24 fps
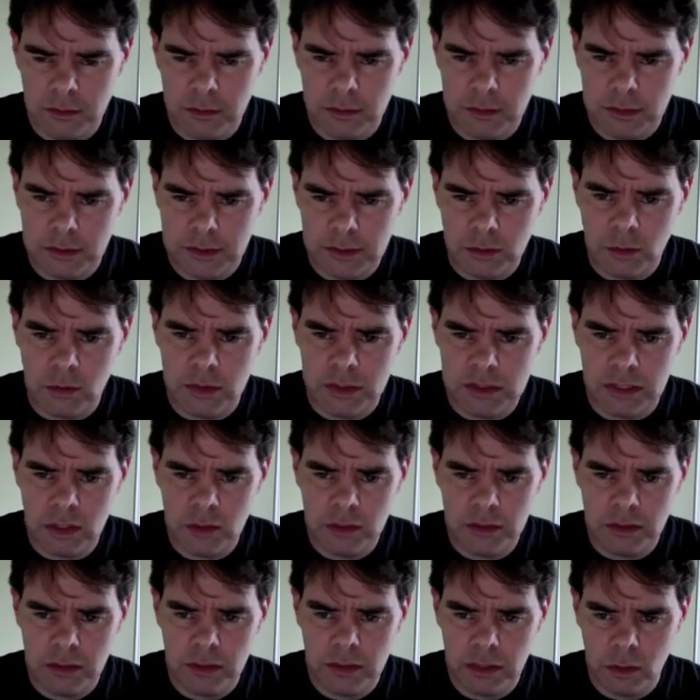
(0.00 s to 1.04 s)
stores
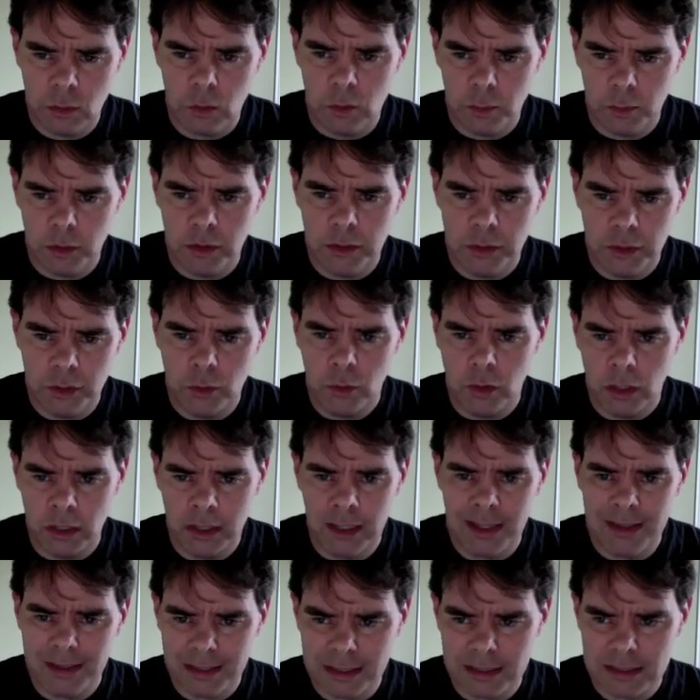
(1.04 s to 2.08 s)
out there that will put you on
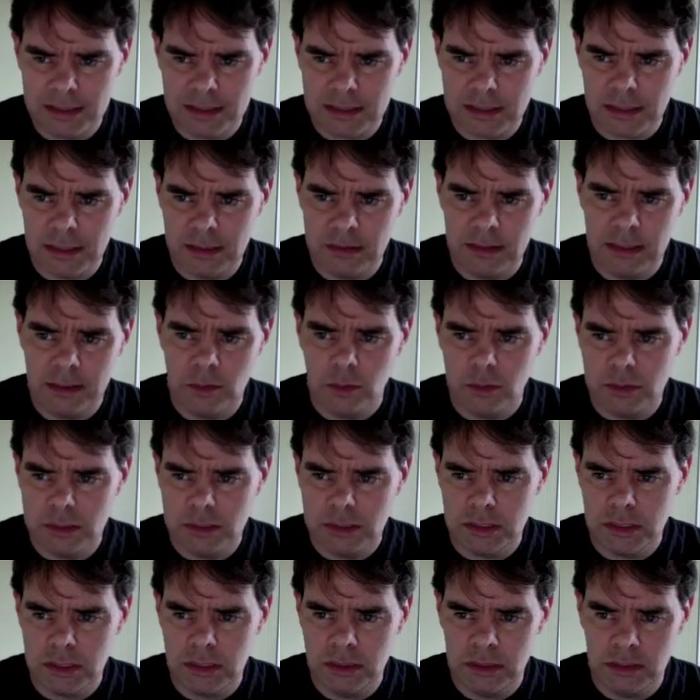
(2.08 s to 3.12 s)
a list, and they will
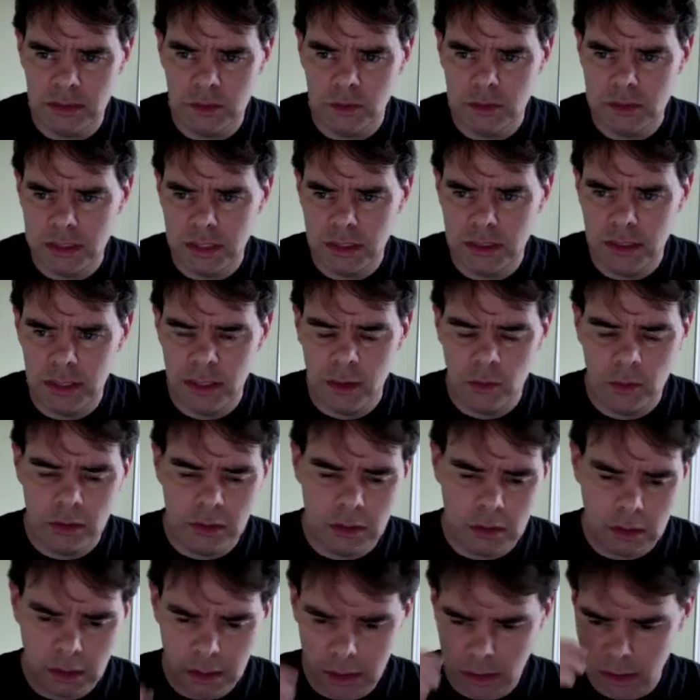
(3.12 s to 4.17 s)
say, yeah, we're going
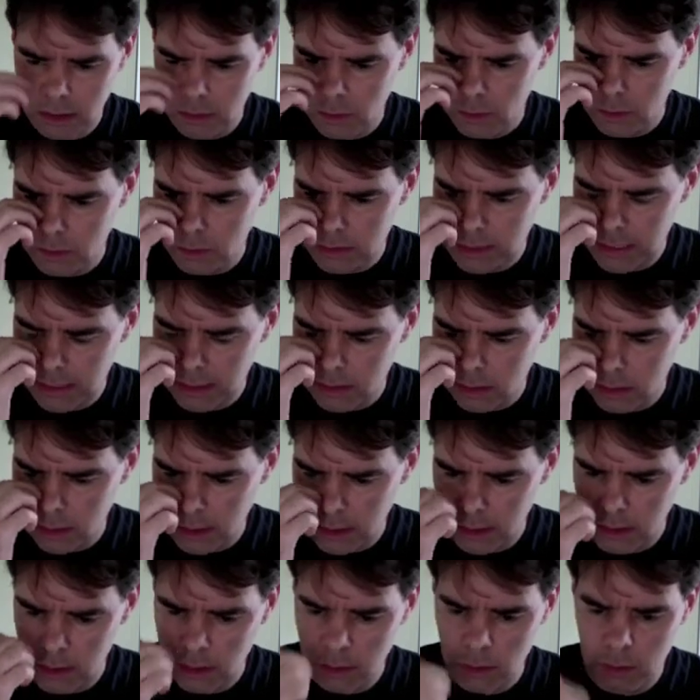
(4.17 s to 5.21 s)
to look at you. We're taking a look
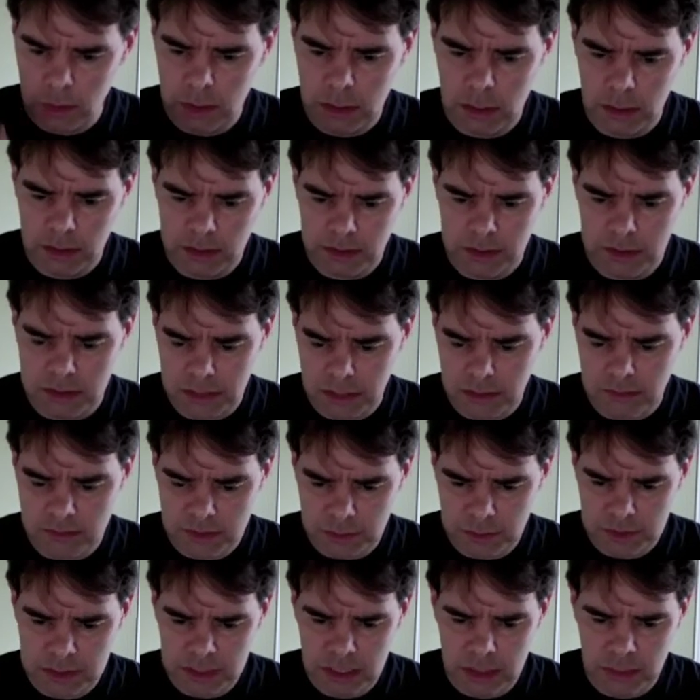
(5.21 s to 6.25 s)
at you. We'd like to have
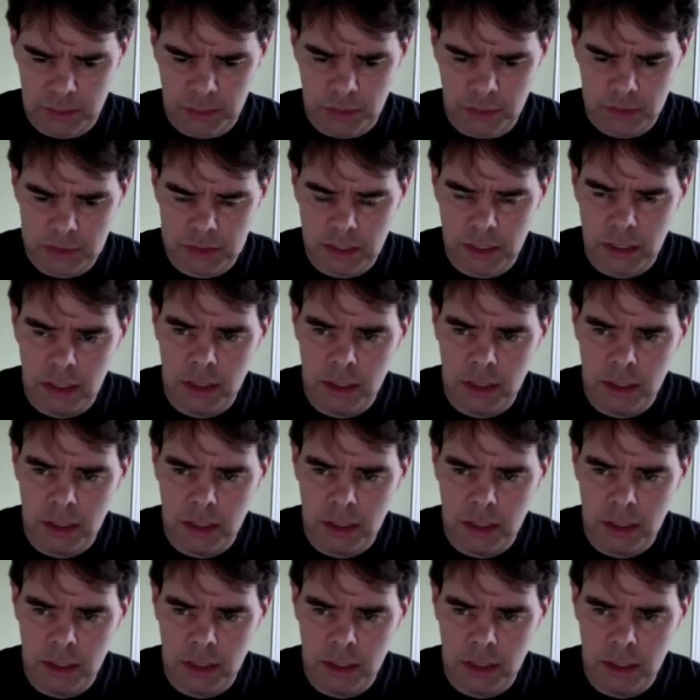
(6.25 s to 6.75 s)
some samples.